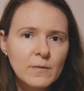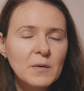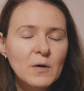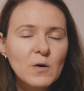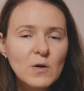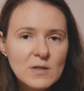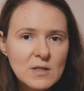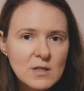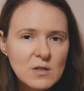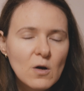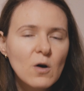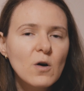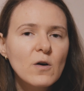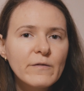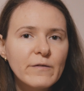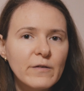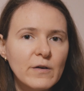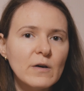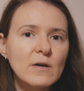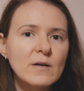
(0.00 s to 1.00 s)
Because it's
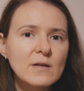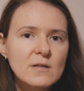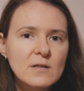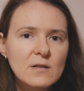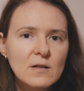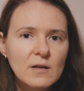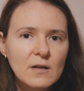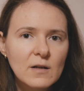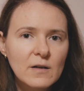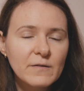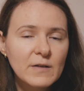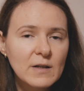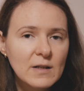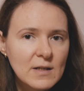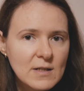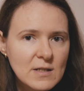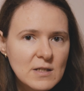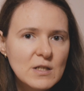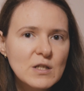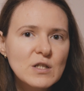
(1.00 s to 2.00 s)
obvious, if the
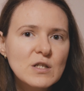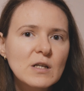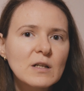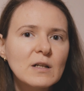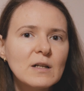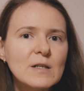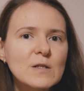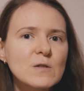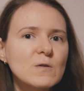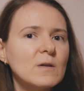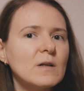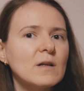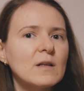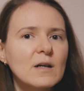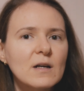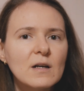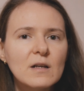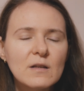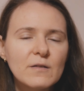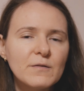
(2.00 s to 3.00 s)
decision leads to the
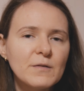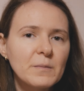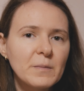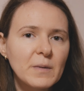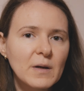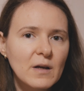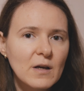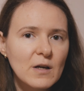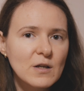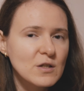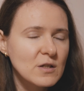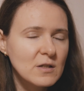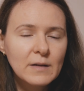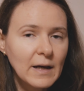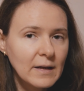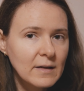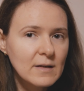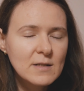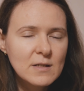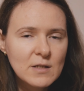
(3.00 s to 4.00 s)
negative implication,
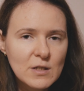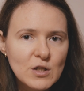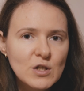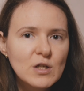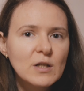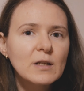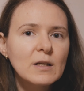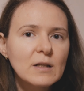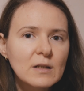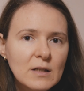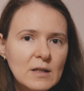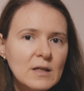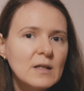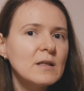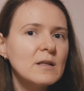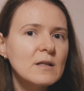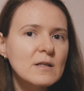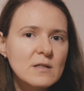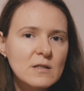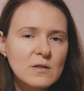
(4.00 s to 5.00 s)
that decision
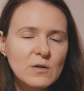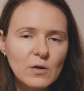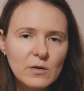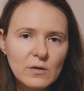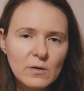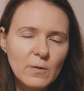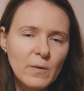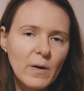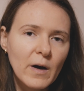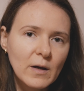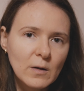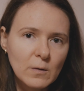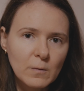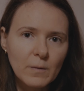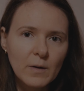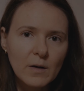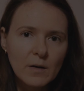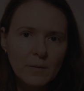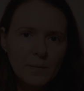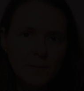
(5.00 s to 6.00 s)
indeed is not the right
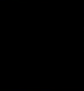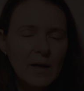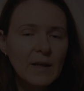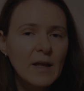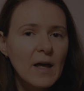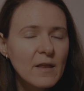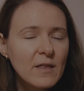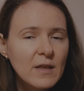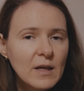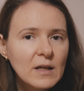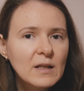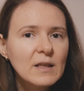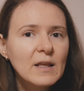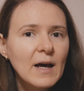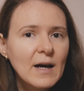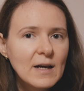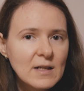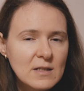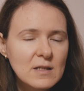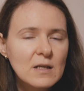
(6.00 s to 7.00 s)
one. And I think
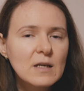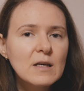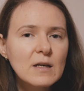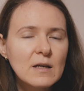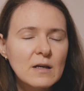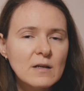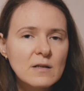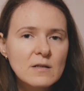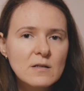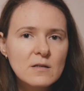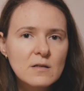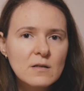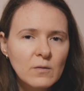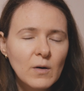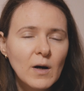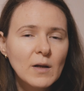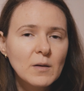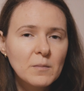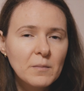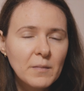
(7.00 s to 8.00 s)
that is
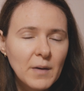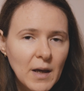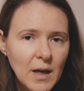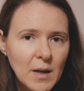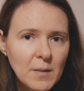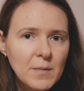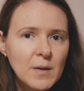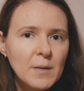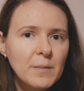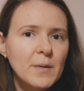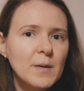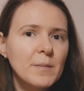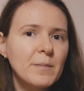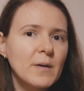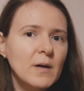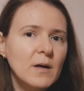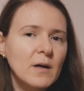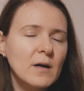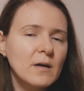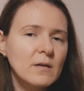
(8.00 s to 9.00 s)
what maybe
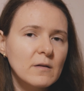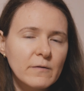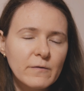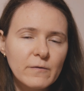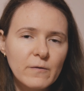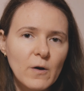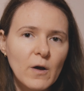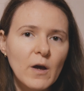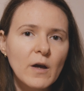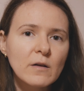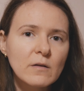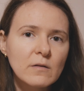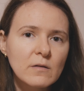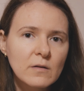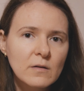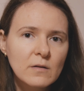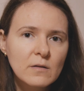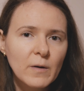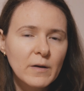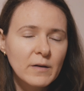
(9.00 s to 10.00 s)
people get afraid
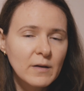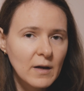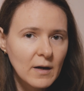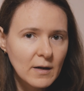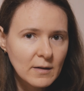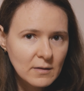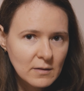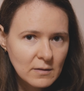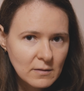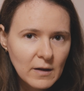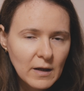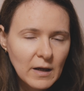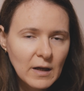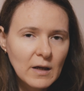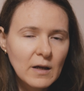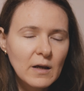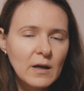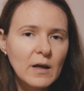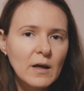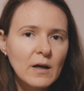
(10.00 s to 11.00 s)
when they are
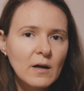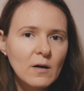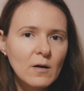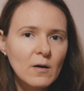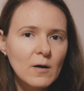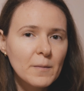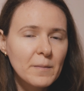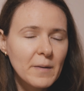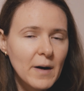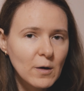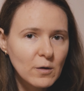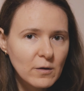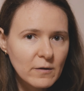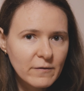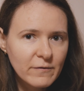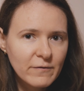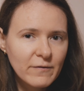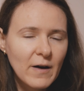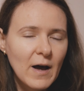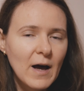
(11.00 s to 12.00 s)
thinking about the
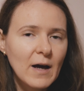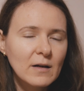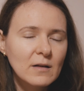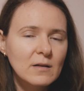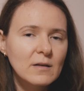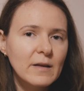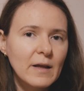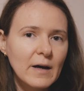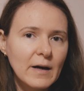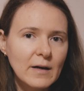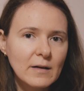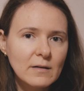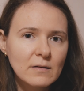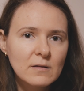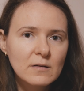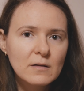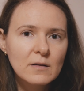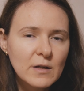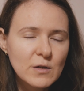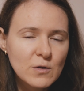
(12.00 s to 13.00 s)
fact
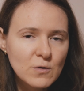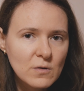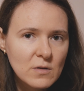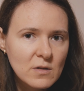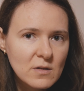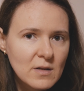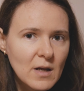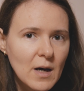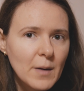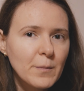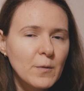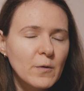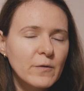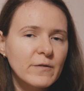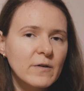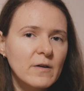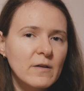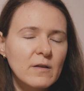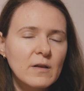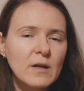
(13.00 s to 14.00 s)
that they should stop
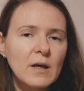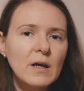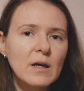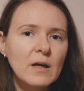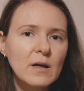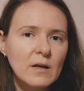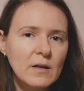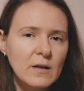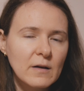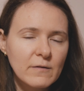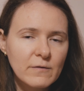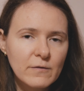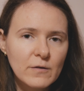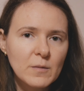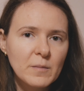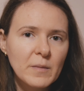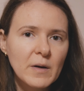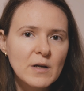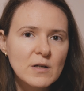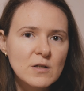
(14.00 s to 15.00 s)
overthinking the
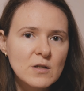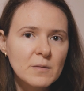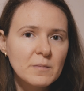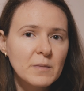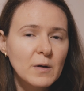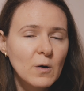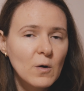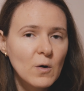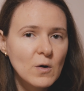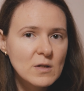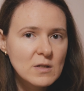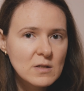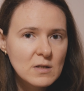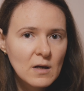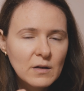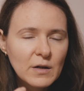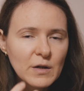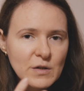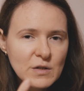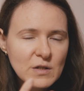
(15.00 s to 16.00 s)
information, because
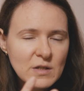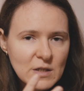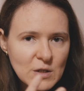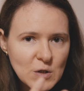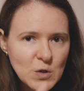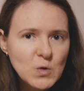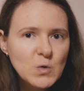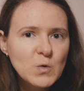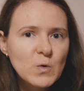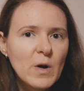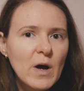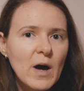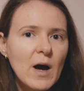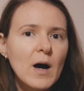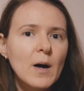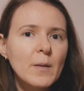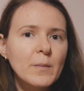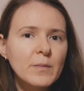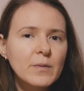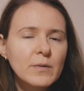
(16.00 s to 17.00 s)
there's this
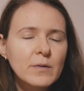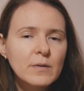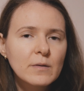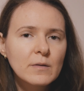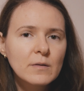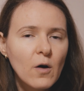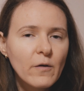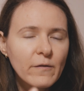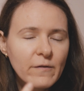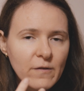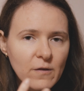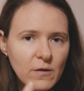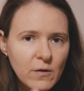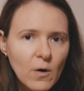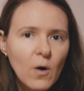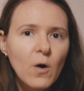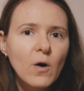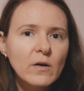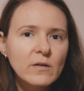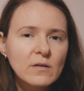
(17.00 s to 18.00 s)
trap of
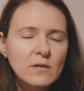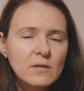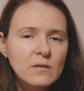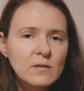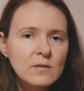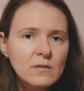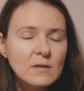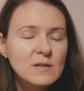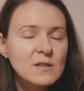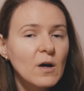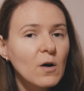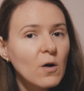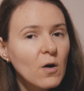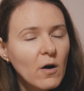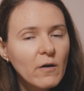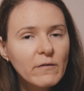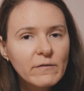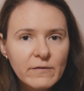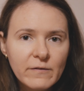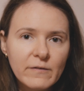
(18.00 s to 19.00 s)
thought. It's a
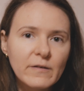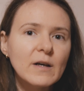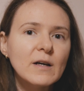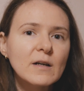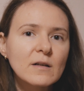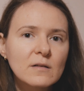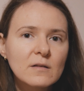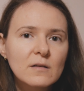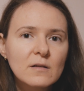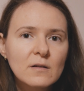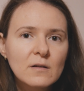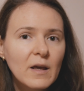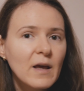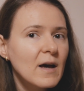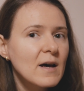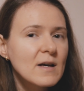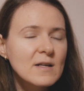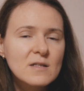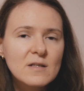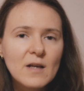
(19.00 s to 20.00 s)
conflict.
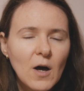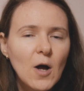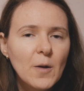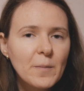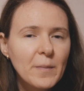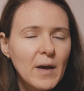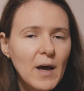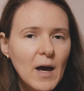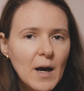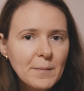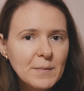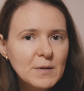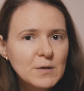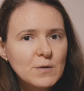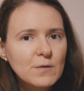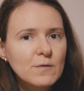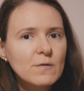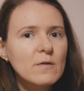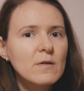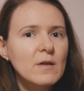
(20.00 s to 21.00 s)
Yes, I'll be happy
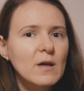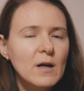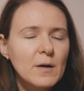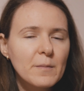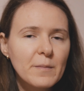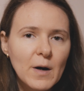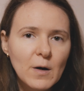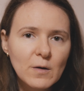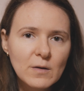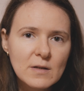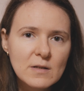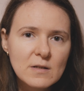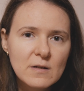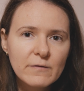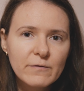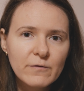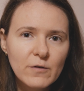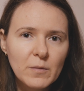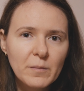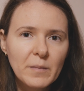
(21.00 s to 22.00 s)
not to think about this
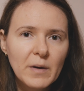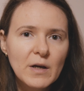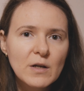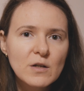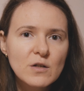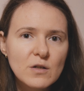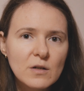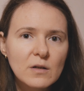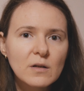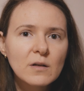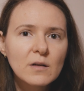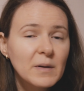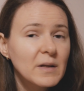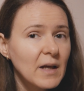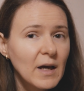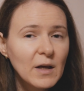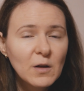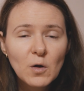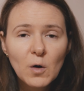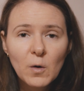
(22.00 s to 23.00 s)
information, but
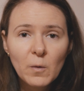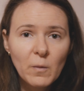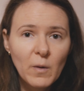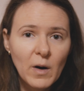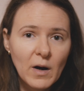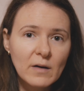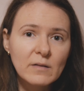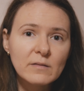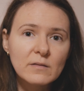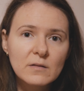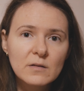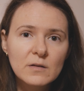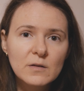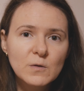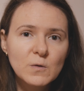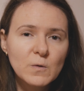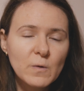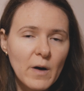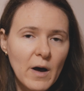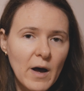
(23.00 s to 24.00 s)
I don't want
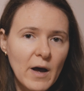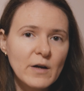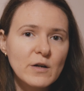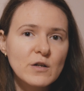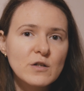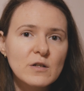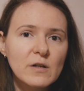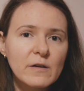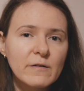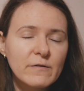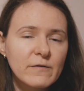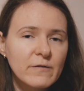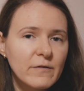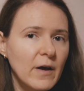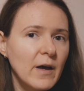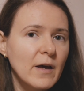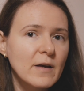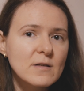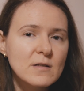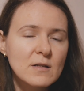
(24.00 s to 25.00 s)
to actually
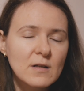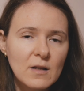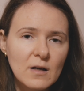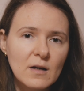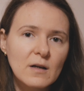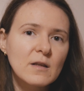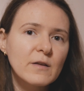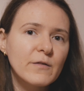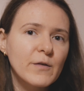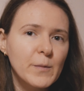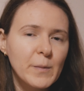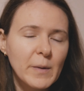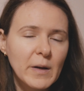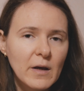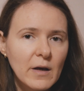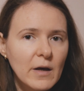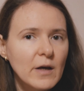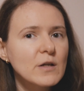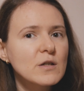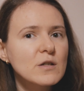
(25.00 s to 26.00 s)
face the negative
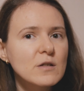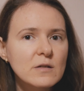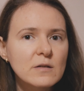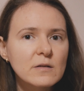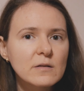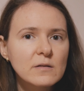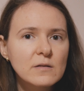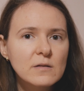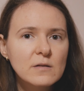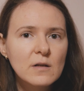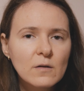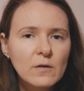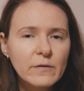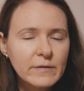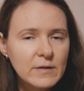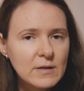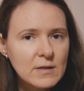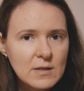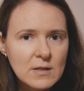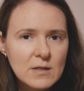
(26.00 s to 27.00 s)
implications
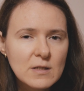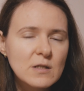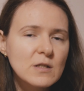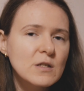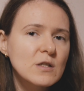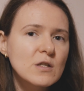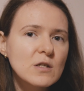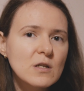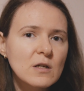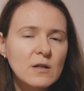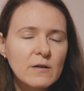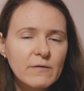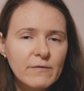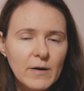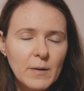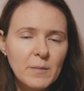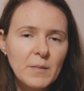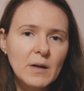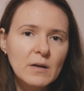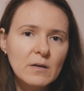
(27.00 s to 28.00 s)
of this decision
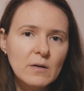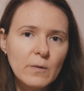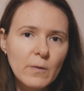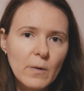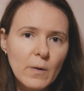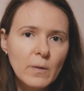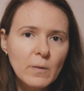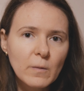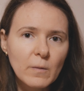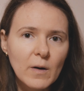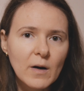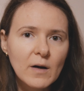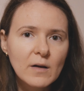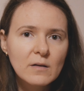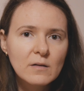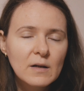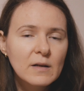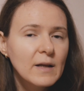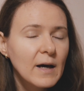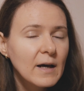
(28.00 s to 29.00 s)
if I make the wrong one.
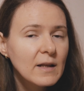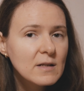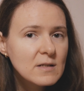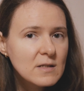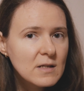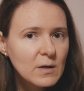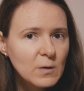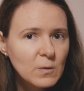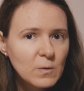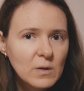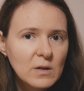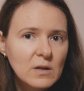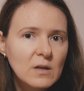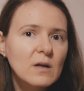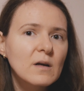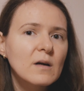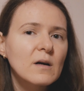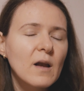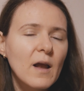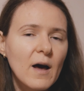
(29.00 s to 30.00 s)
And that is a
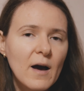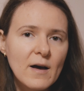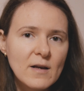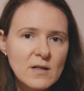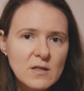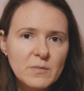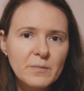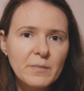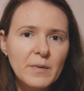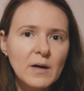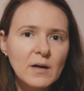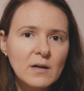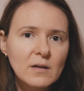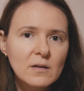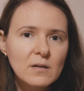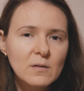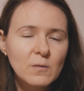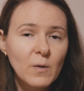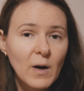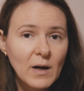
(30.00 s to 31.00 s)
critical aspect.
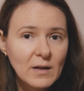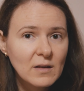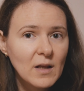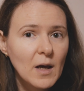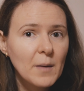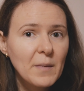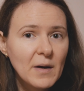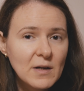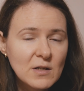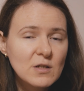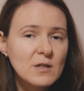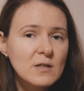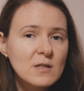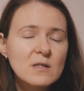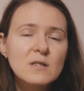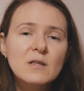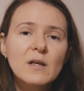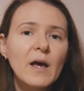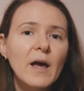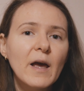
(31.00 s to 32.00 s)
What I'm actually
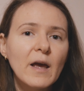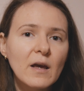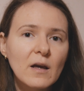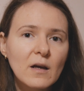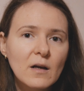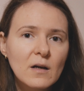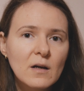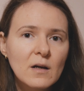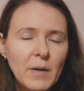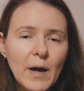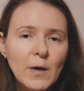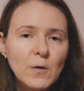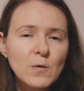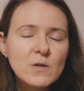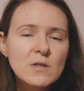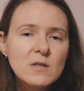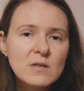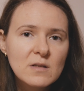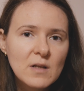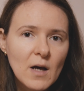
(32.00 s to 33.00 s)
saying, by
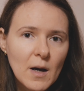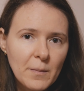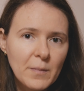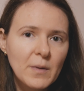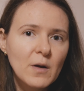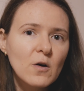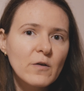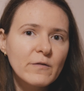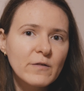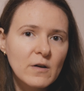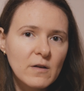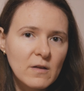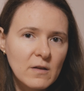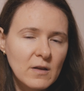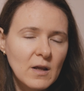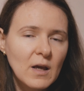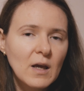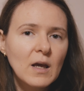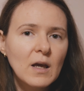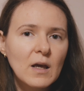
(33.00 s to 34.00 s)
you stopping
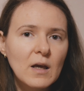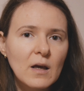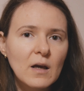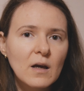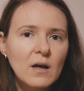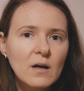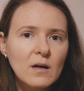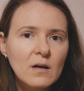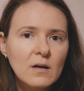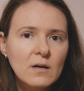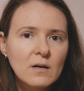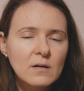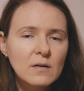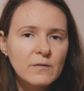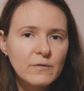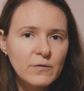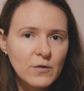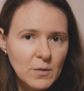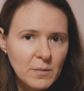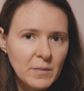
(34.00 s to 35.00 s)
overthinking an
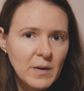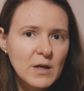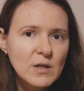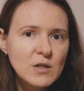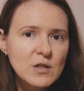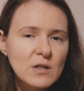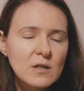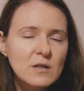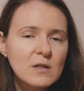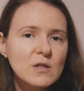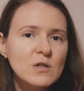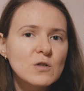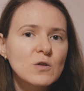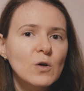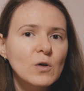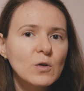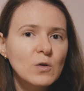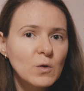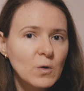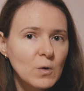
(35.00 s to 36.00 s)
information, is
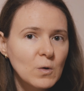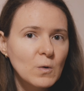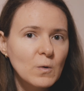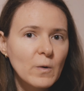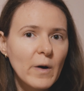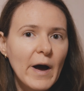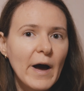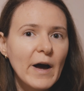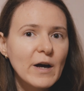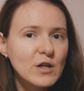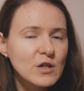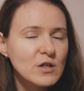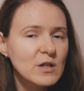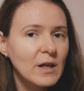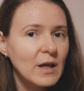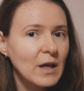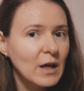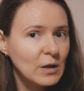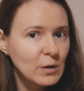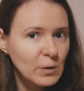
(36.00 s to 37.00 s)
not you
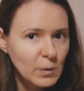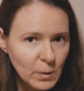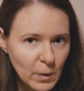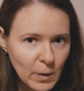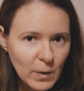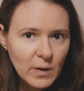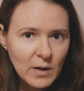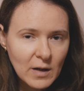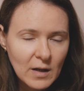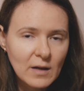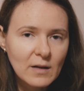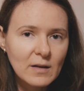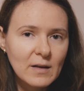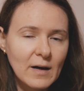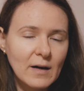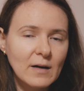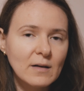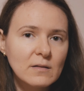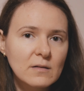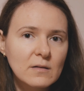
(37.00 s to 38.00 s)
actually ignoring
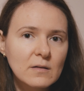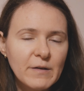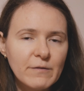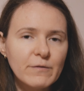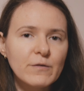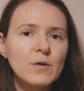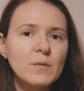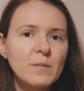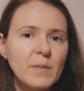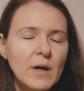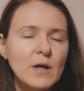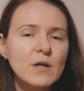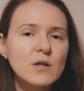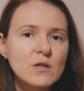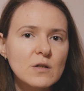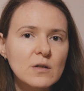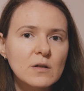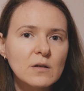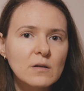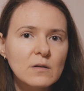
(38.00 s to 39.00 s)
that
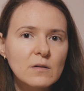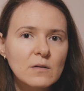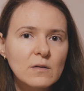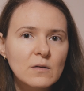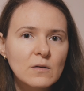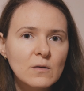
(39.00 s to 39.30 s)
information.